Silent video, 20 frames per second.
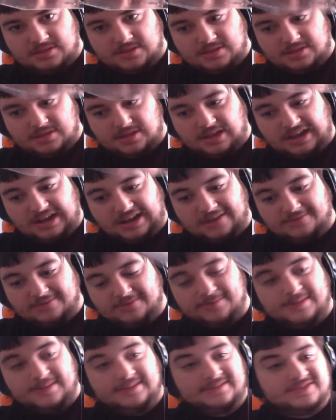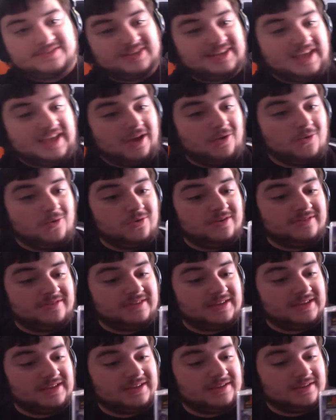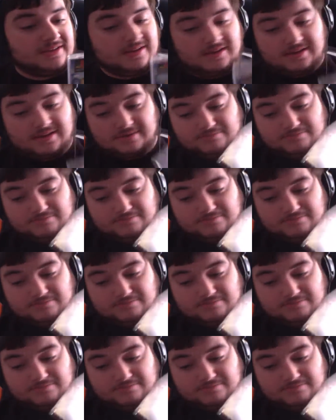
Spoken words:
I hope to eventually get all of the